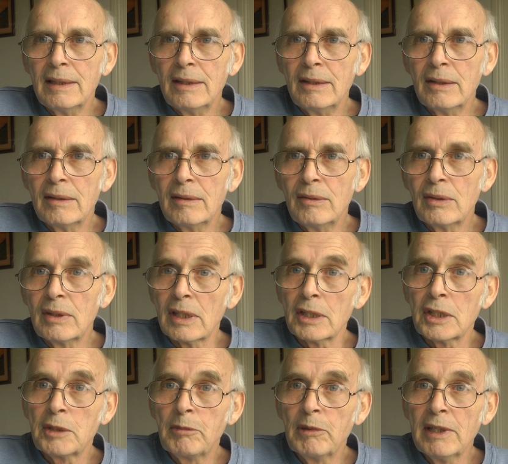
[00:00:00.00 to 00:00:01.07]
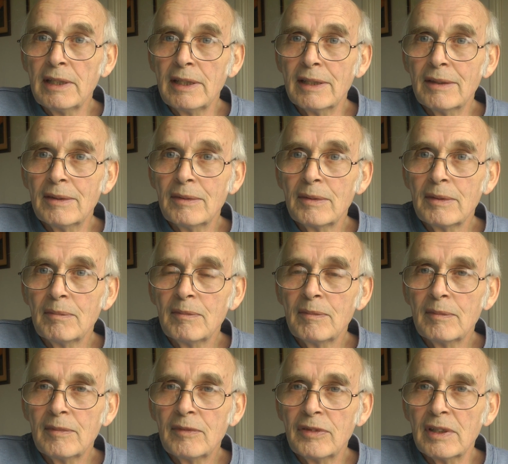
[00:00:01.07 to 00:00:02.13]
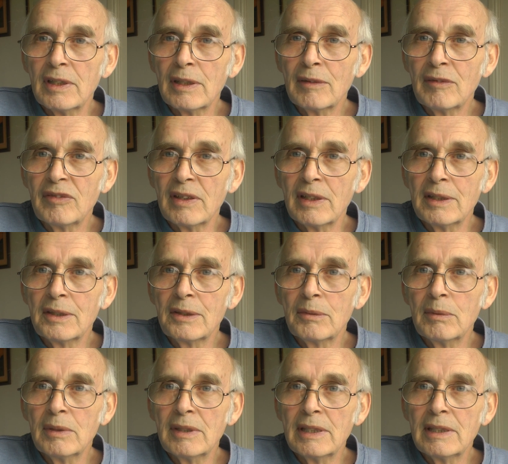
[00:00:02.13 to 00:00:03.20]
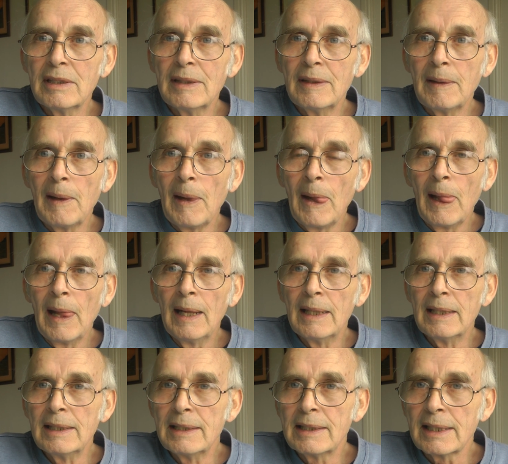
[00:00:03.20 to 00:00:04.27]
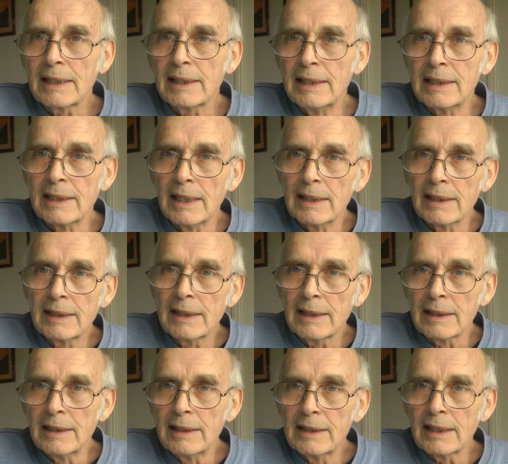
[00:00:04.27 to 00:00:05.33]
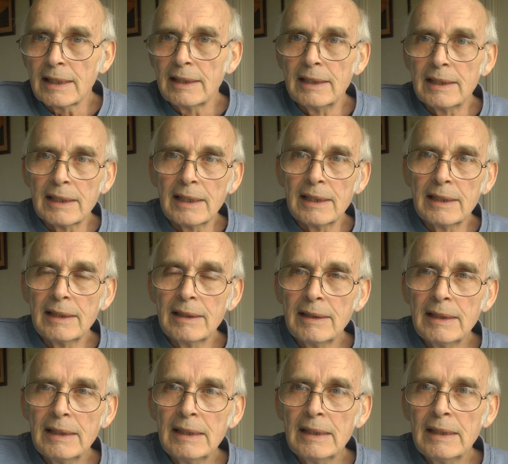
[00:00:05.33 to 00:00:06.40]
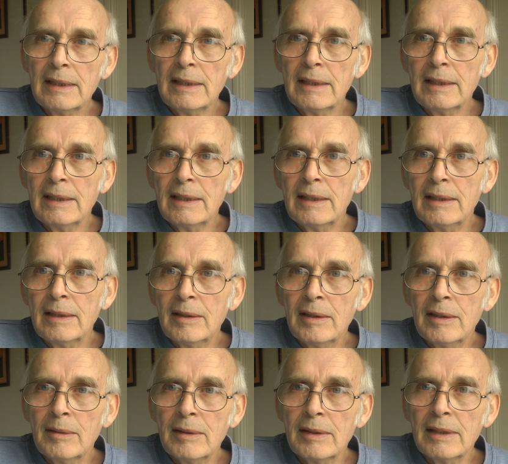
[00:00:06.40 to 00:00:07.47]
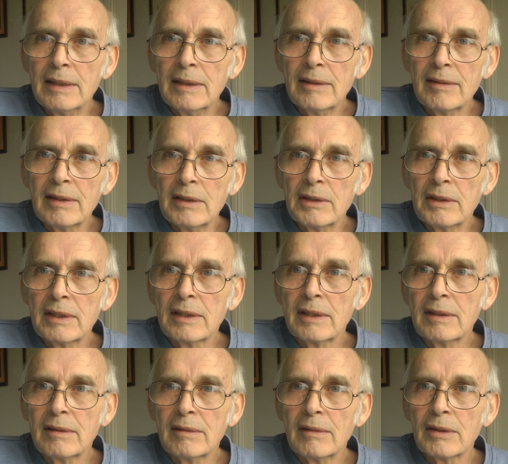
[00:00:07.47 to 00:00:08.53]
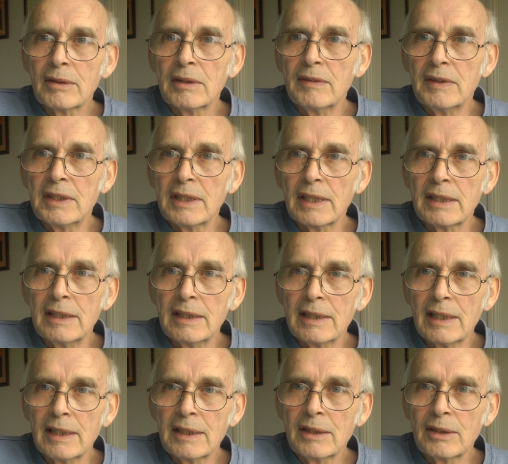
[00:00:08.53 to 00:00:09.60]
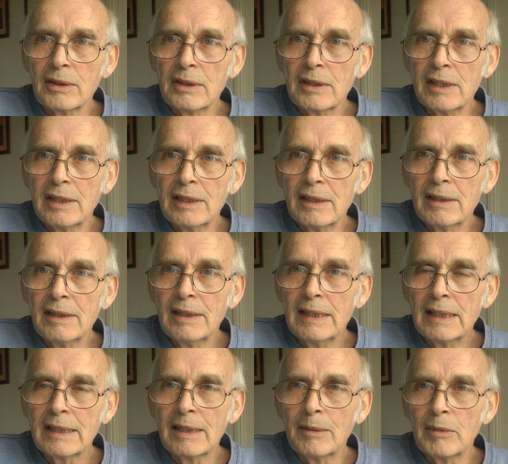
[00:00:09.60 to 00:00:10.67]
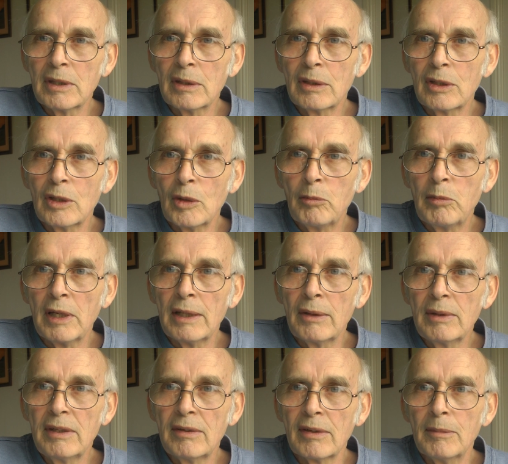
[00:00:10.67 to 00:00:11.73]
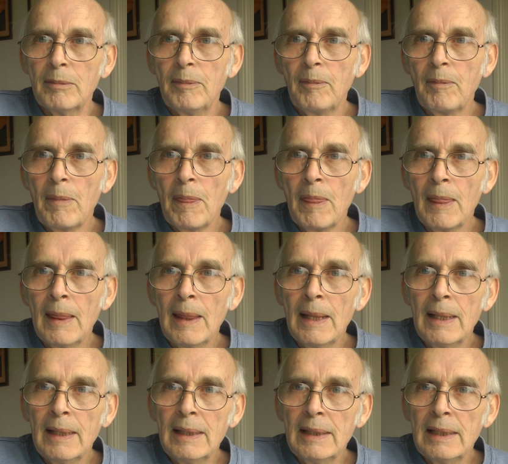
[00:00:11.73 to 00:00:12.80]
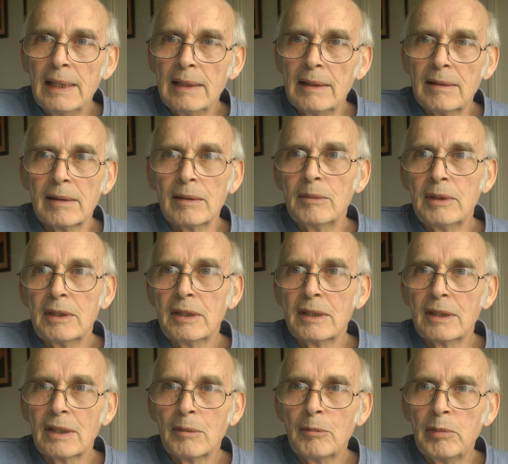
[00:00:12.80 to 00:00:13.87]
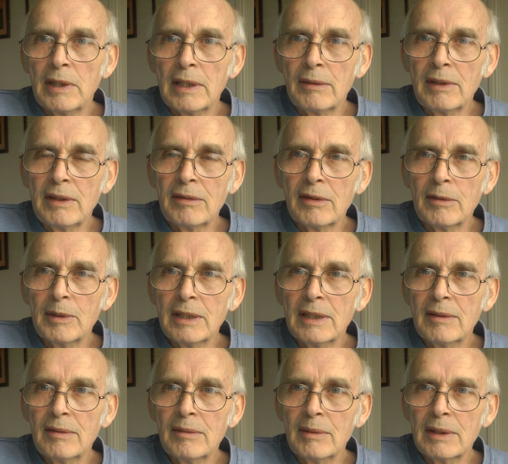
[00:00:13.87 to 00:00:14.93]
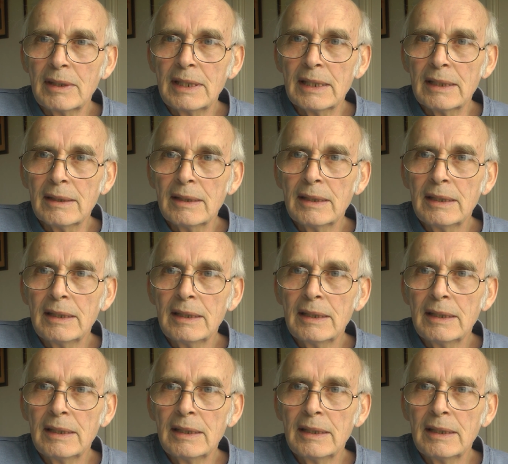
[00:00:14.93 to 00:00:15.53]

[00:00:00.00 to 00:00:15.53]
You can spray your fur and feathers with an insecticide, a garden insecticide. I mean, lots of insecticides contain a chemical called pyrethrum. Anything which has got pyrethrum in will kill